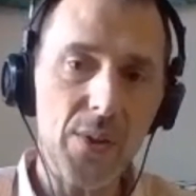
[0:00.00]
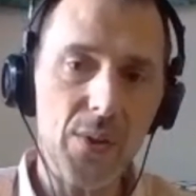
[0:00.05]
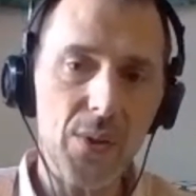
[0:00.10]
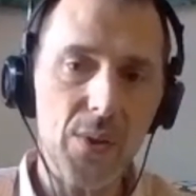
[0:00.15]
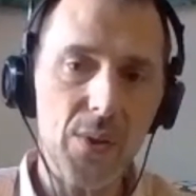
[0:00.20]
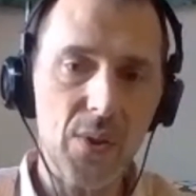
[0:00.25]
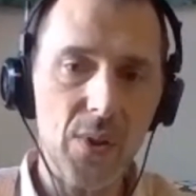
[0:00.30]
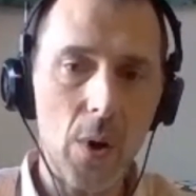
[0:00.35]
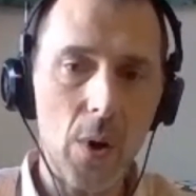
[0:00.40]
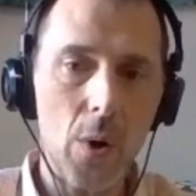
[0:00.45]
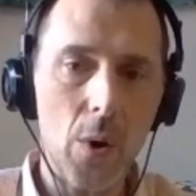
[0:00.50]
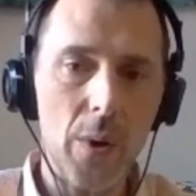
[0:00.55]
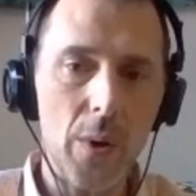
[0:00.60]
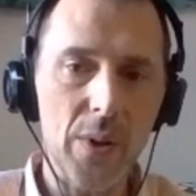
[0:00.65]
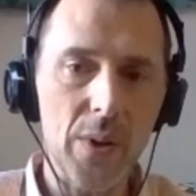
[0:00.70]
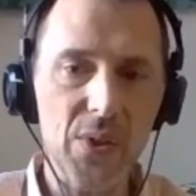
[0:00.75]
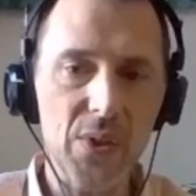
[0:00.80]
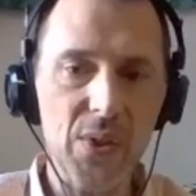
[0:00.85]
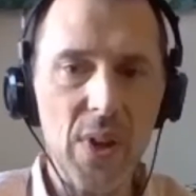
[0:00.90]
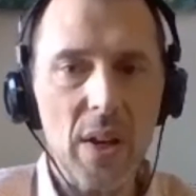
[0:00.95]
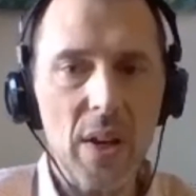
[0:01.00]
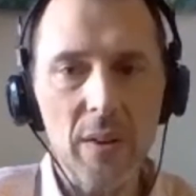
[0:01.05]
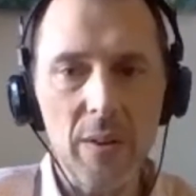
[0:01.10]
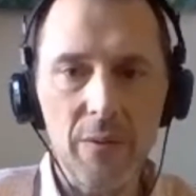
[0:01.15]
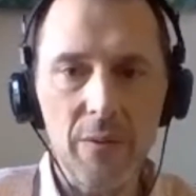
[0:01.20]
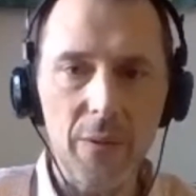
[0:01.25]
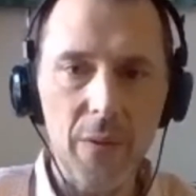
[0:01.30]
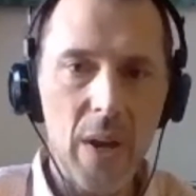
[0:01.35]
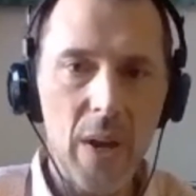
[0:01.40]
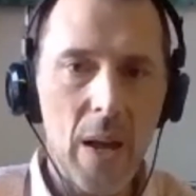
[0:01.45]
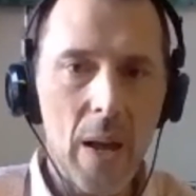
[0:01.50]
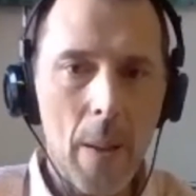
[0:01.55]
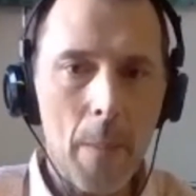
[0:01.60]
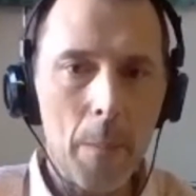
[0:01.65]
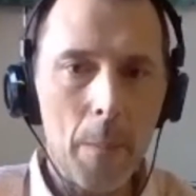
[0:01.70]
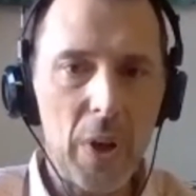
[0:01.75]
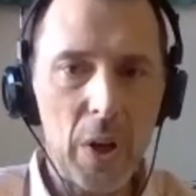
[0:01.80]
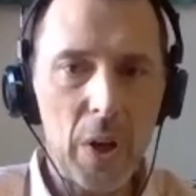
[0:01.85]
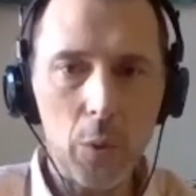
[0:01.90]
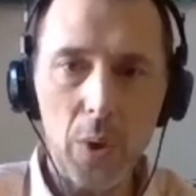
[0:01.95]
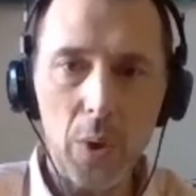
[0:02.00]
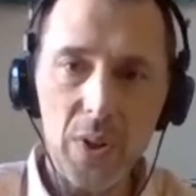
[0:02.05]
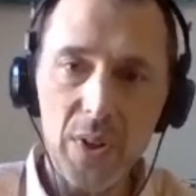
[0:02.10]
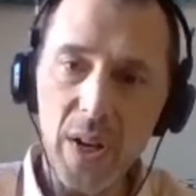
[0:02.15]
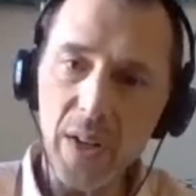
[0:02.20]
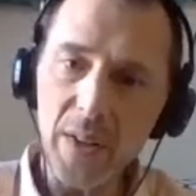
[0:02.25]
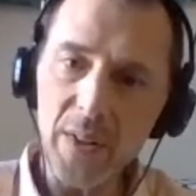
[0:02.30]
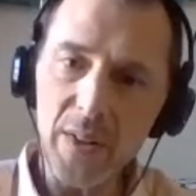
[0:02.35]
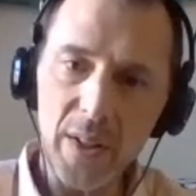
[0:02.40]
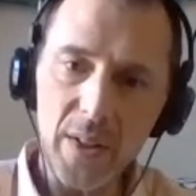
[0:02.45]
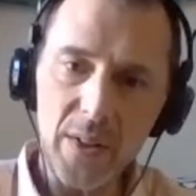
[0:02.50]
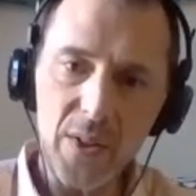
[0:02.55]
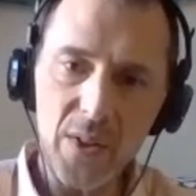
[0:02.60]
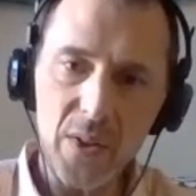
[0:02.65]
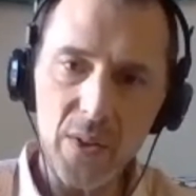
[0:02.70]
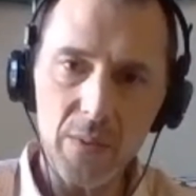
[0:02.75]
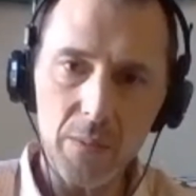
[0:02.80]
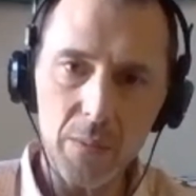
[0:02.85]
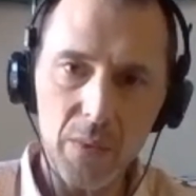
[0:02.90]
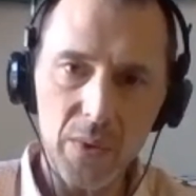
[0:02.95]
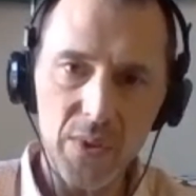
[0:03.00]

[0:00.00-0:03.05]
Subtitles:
So instead of being redundant,